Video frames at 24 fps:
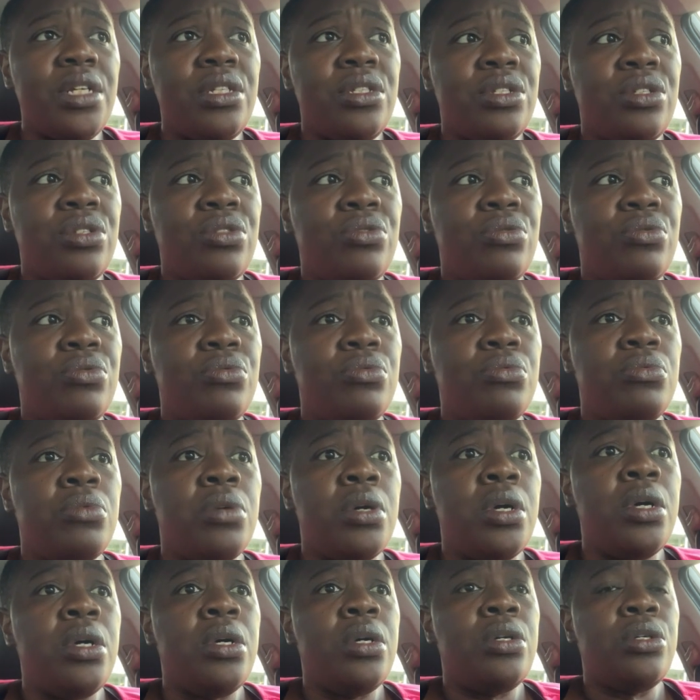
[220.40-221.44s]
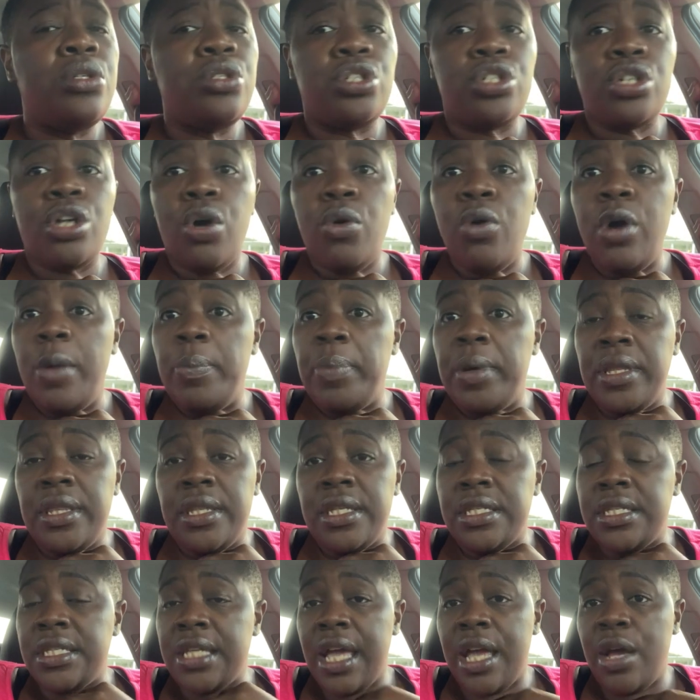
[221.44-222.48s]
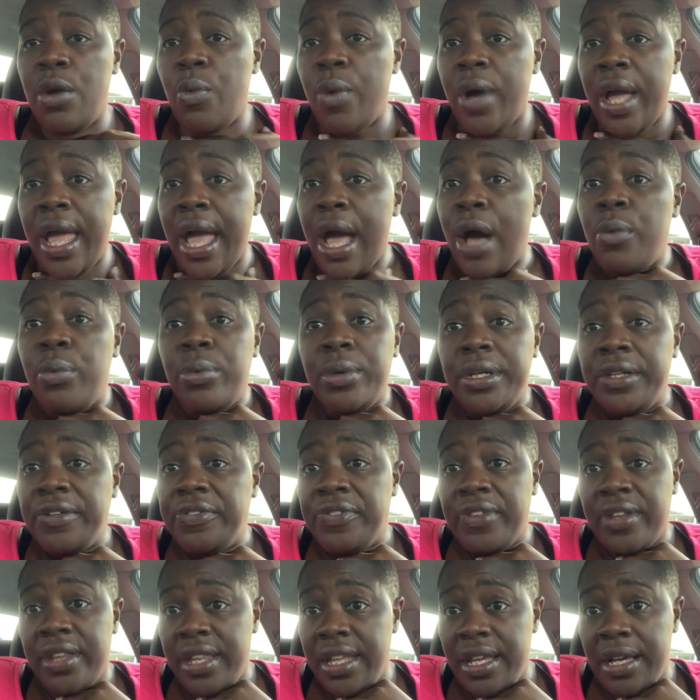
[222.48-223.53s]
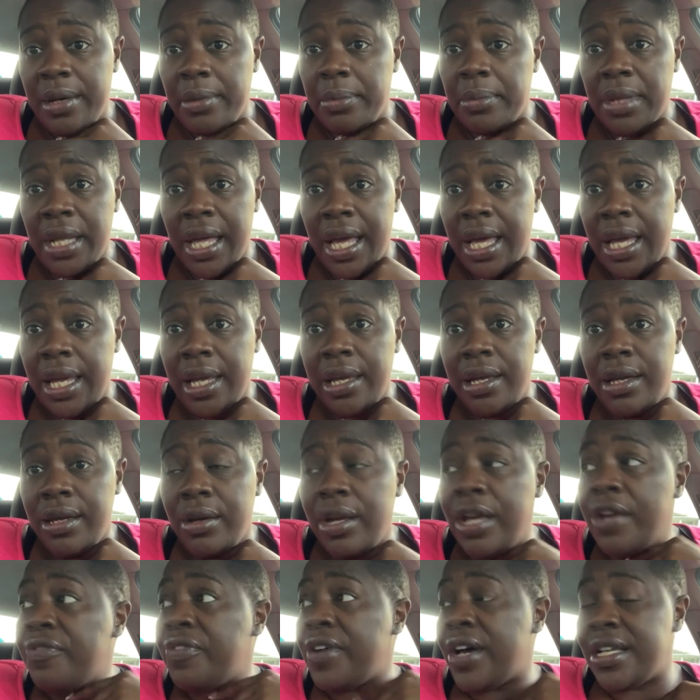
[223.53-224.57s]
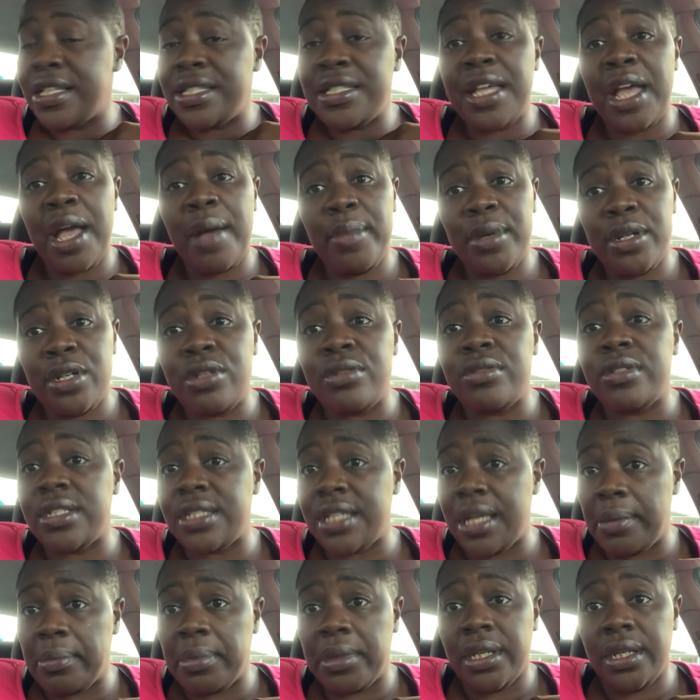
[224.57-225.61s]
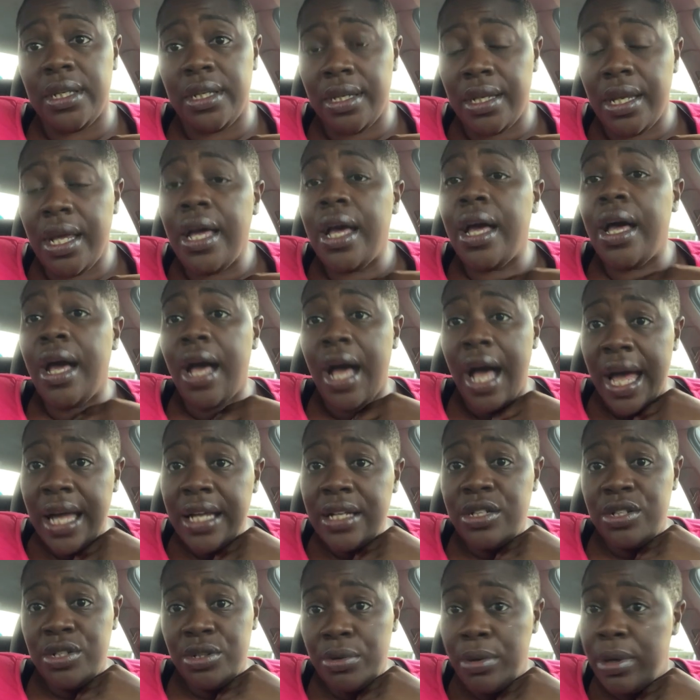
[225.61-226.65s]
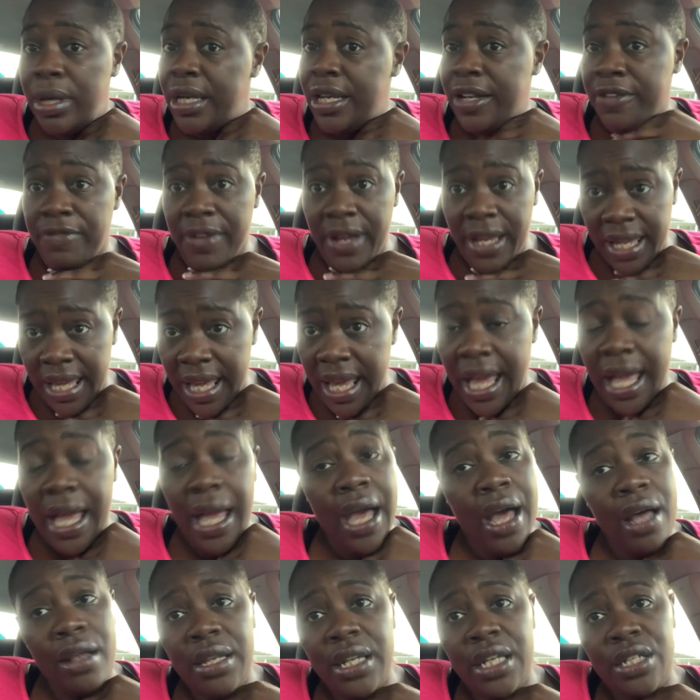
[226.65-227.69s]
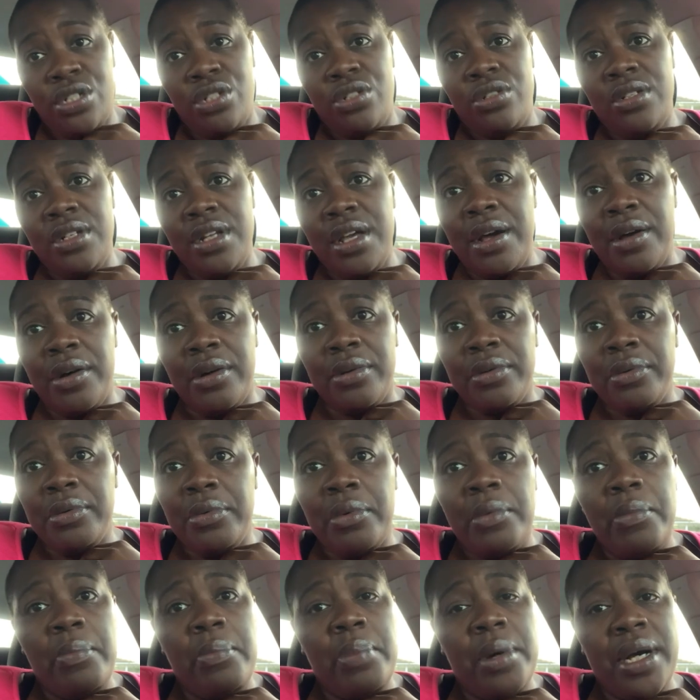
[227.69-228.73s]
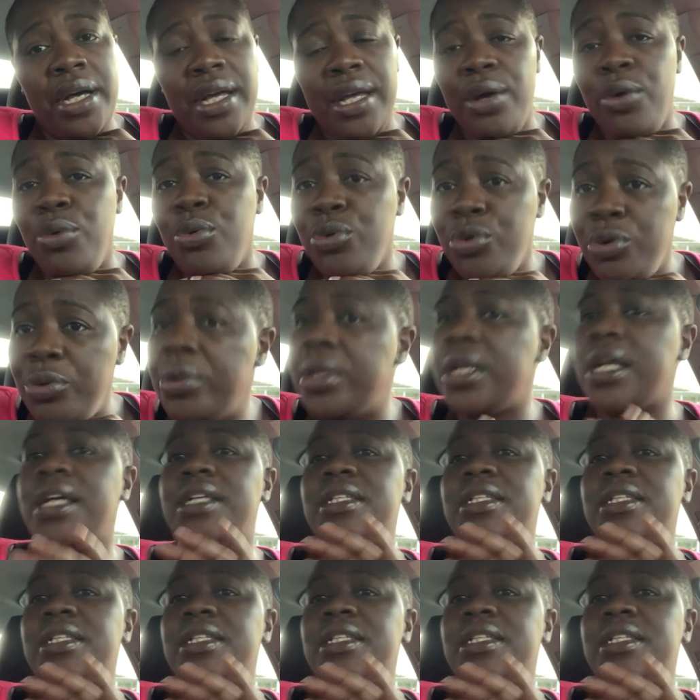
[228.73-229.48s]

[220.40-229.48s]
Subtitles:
to show up in the same way I would for them. Like, if I say I'm gonna do something, I do it. And if I can't, I'll let you know. But when